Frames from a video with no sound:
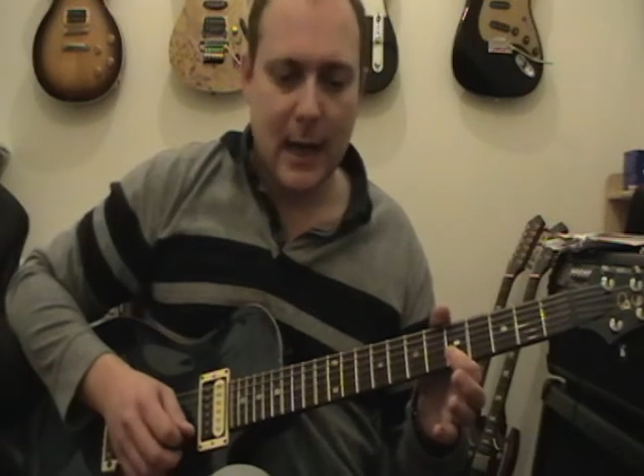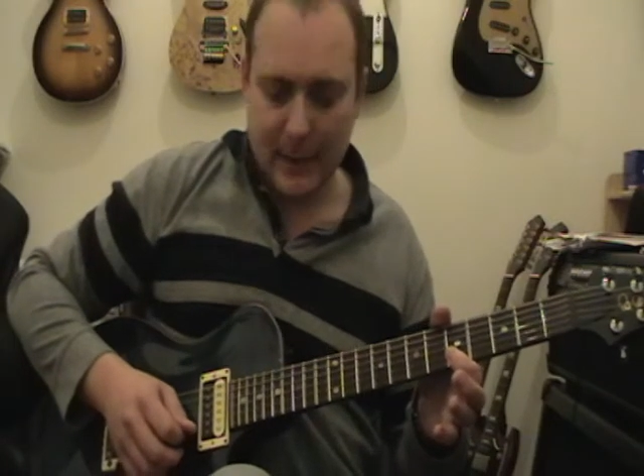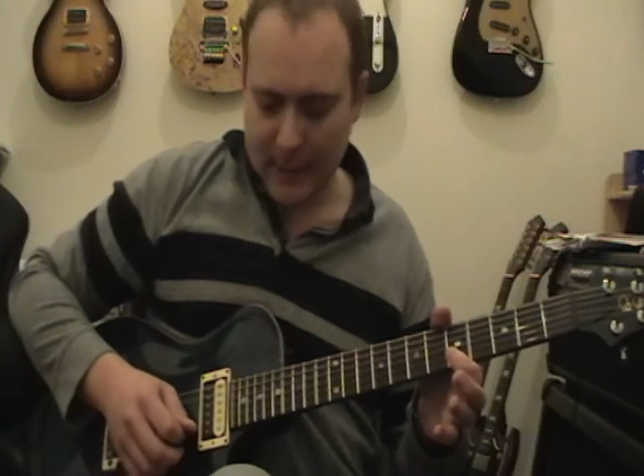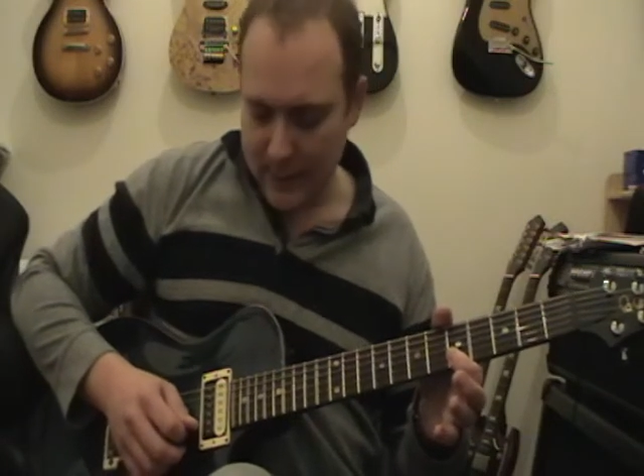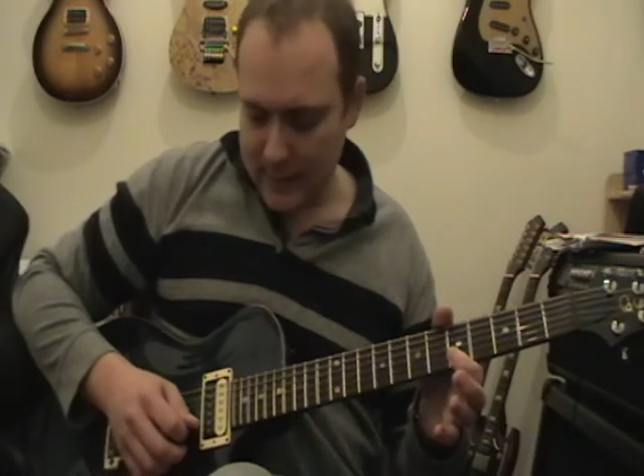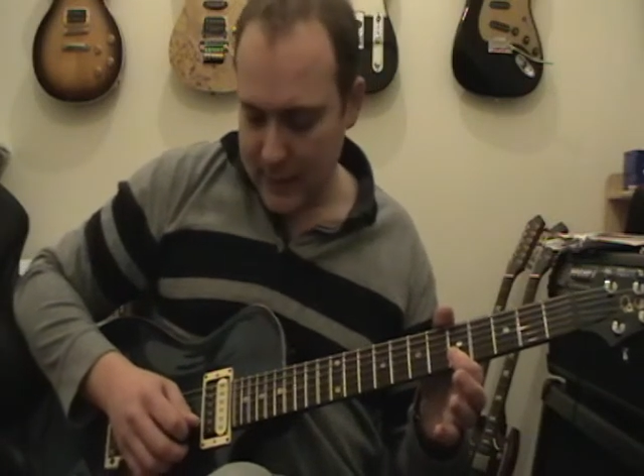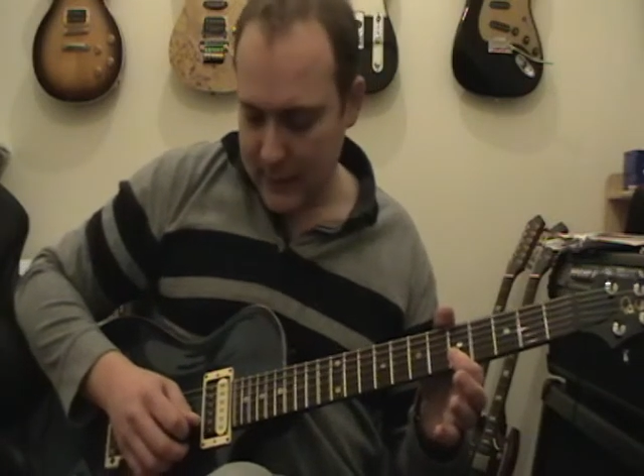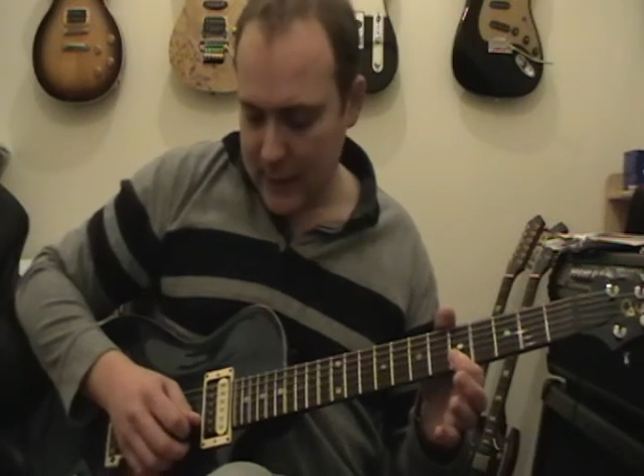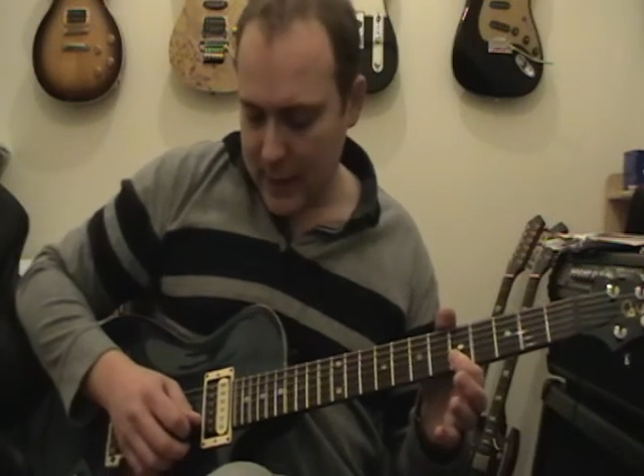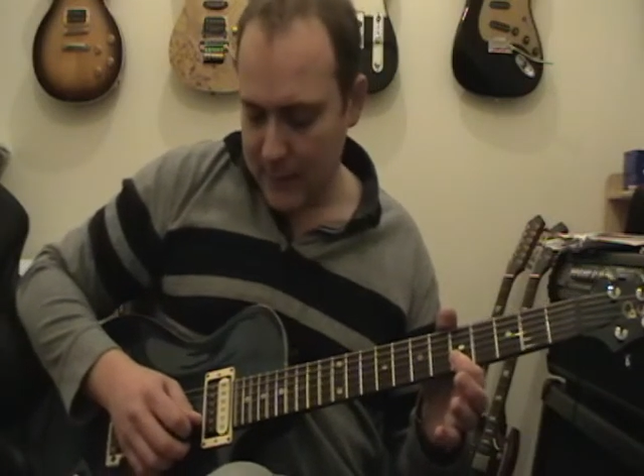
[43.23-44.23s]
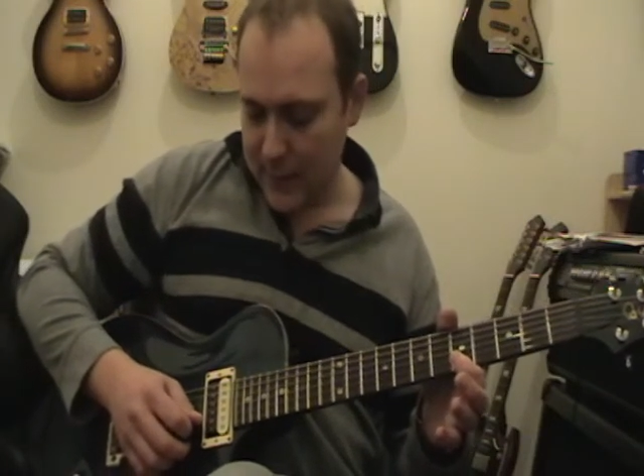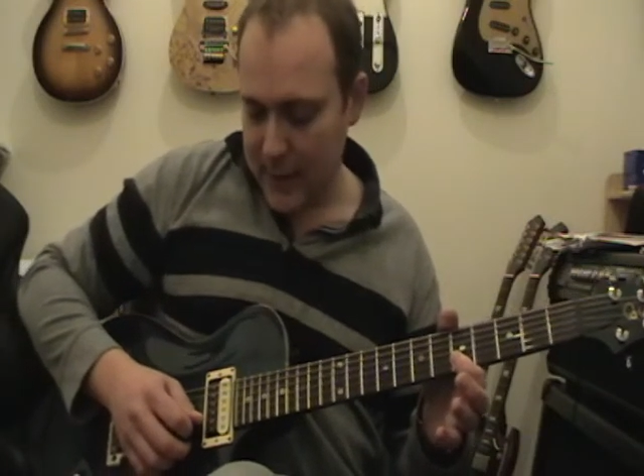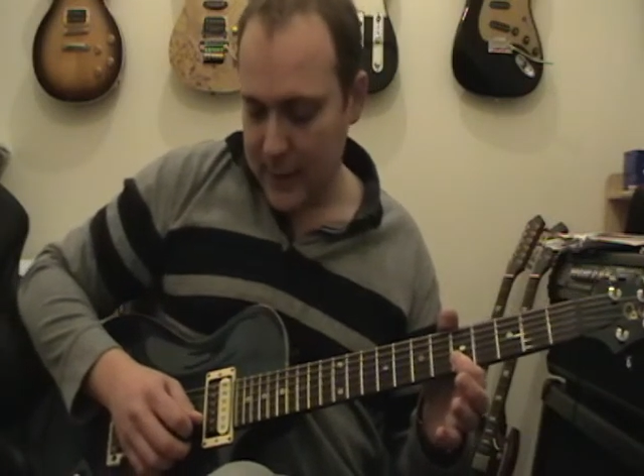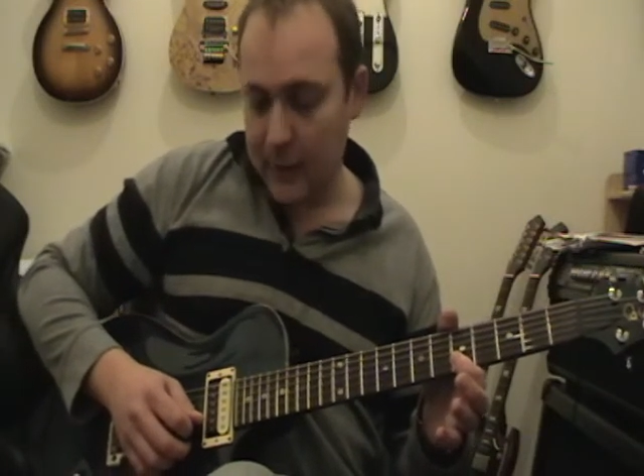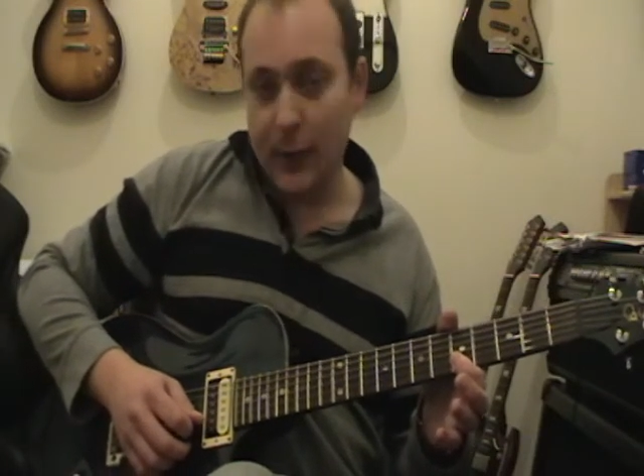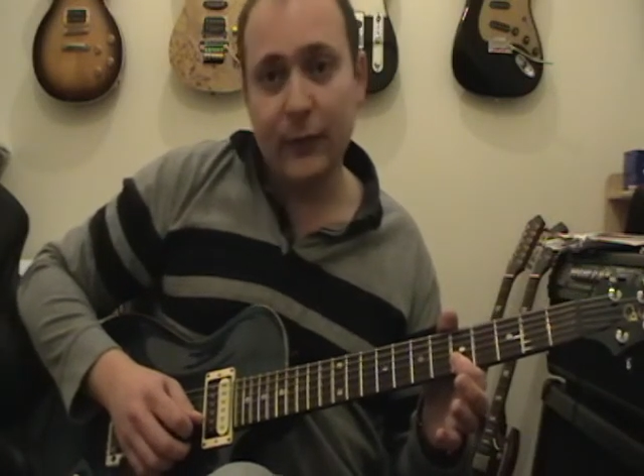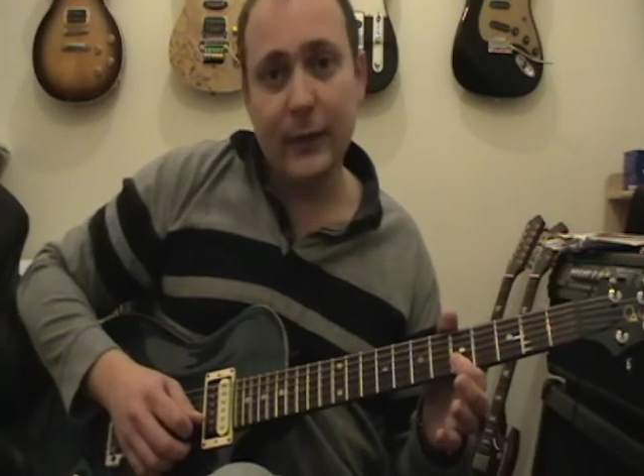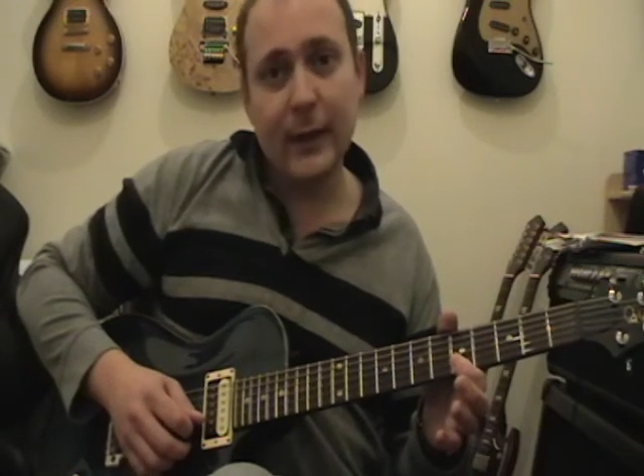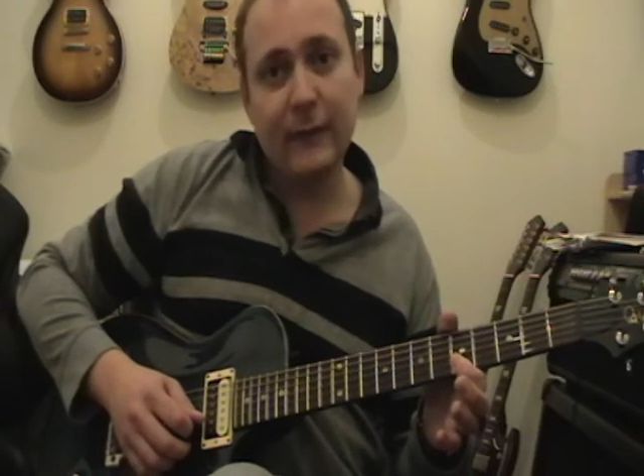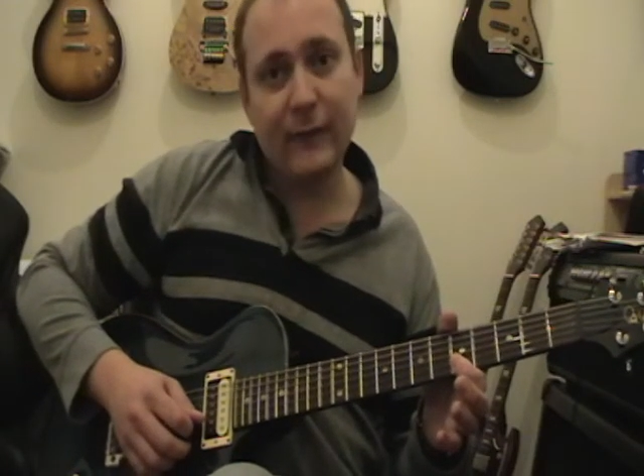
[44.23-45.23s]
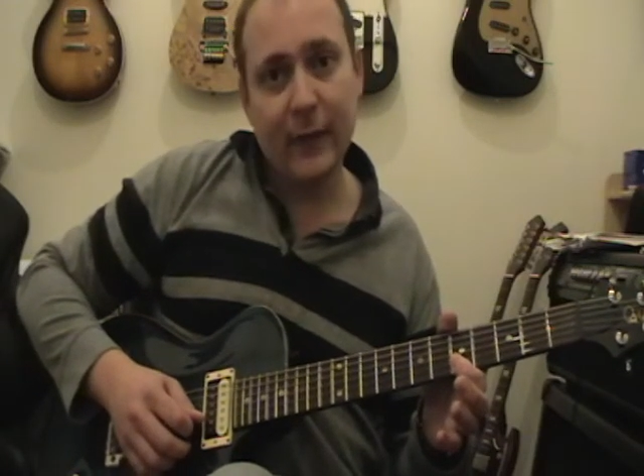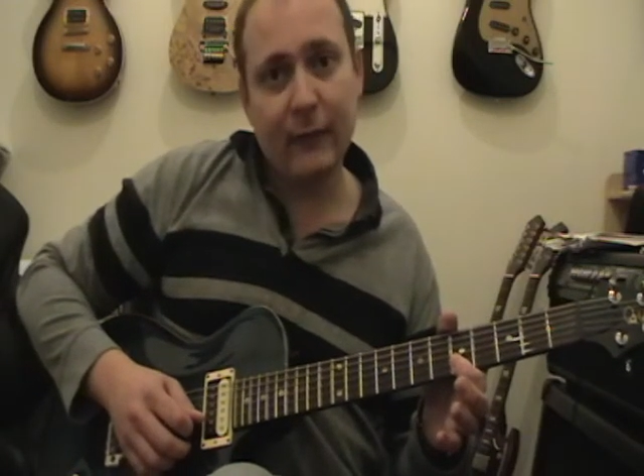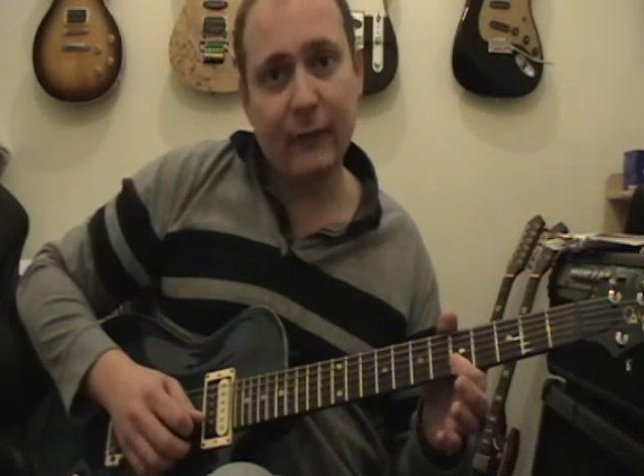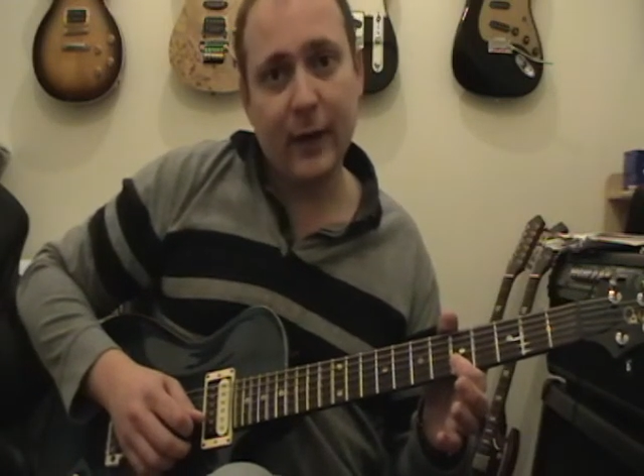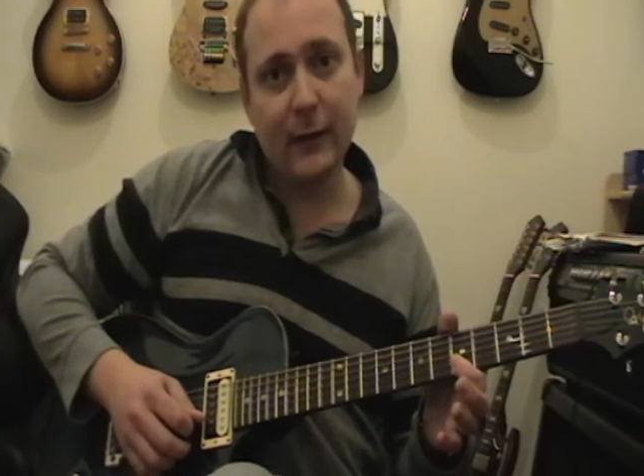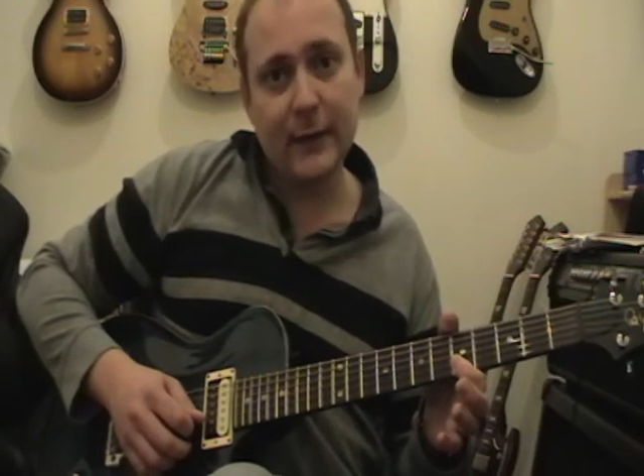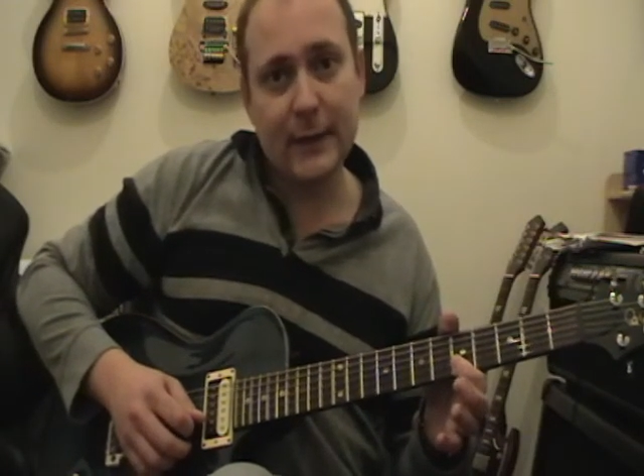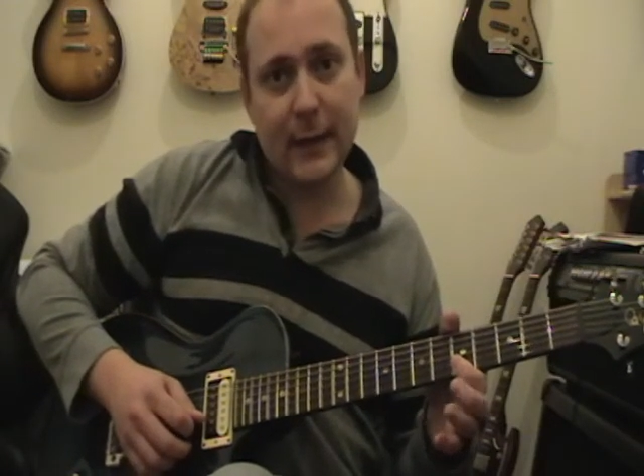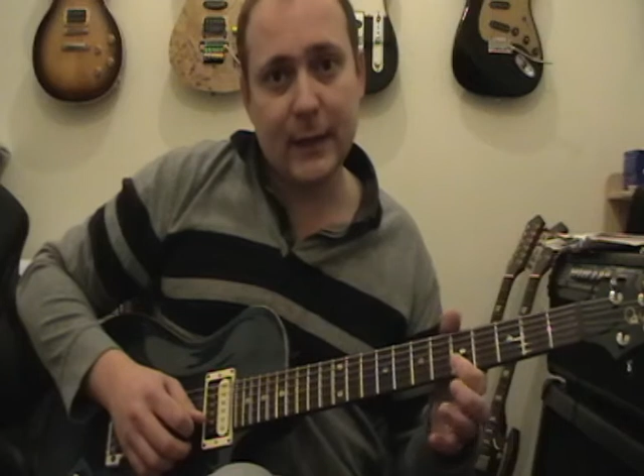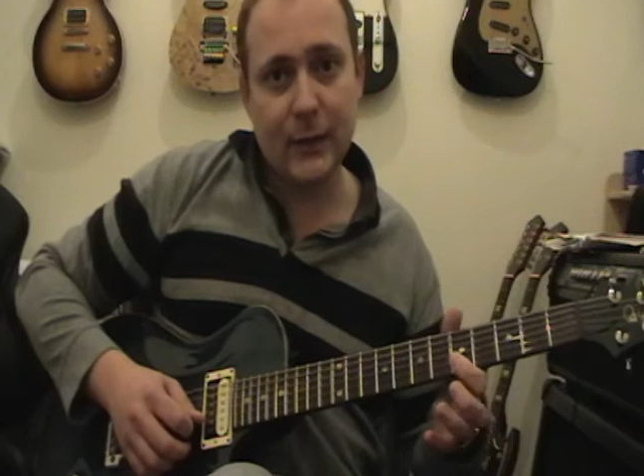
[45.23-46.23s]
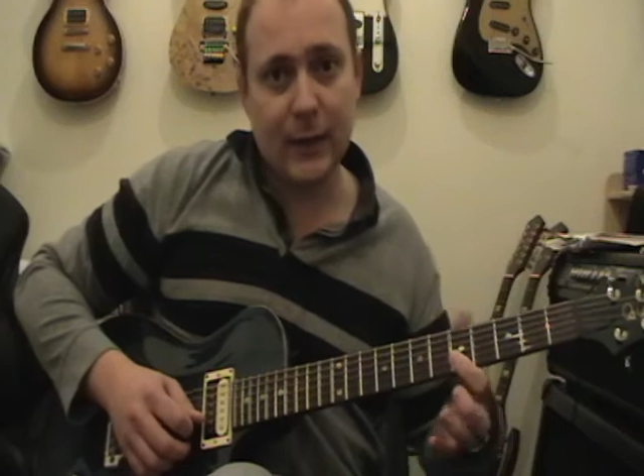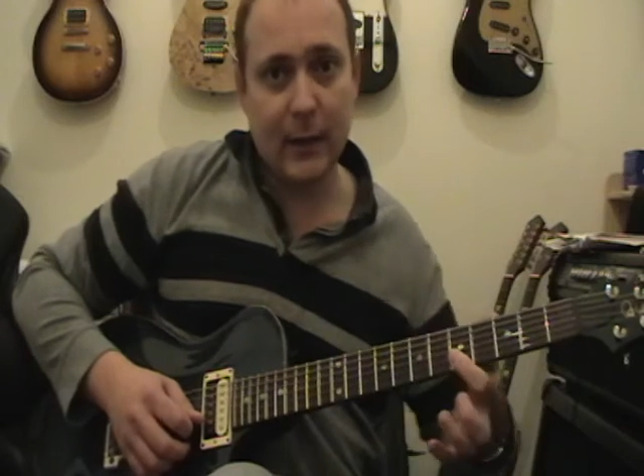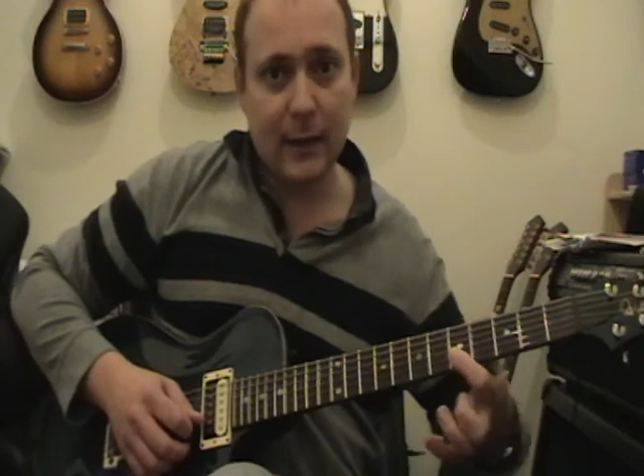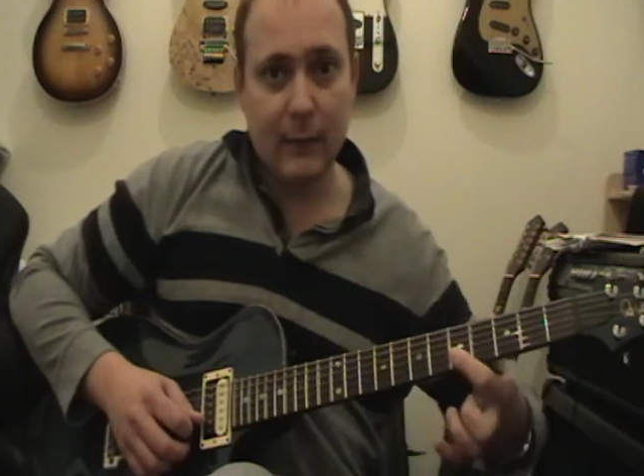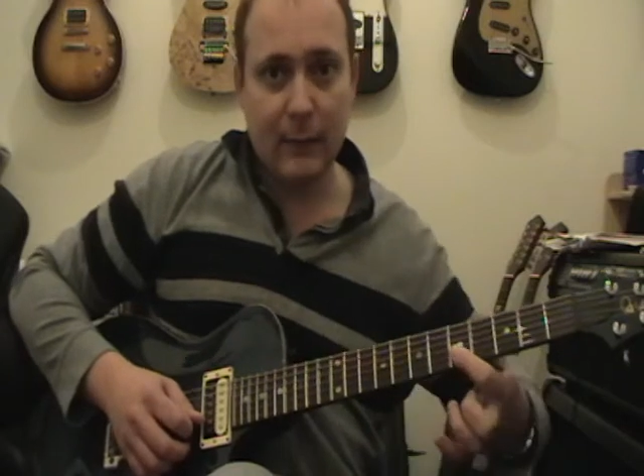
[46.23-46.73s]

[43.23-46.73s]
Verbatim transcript: and then we do an up pick on the 5th fret on the 2nd string,